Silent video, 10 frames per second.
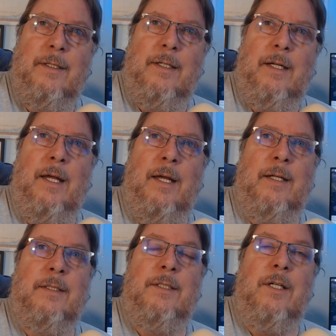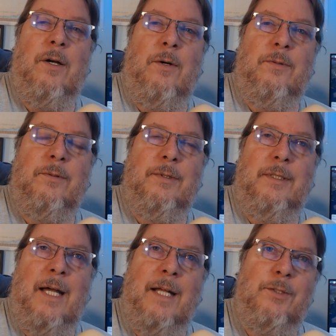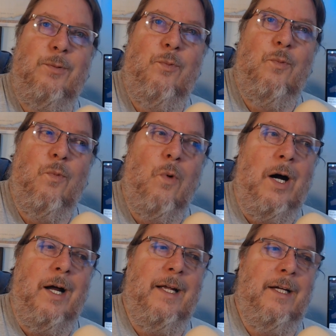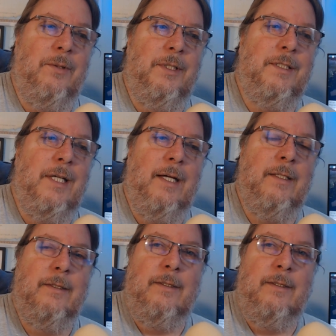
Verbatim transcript: And so that's why I always say,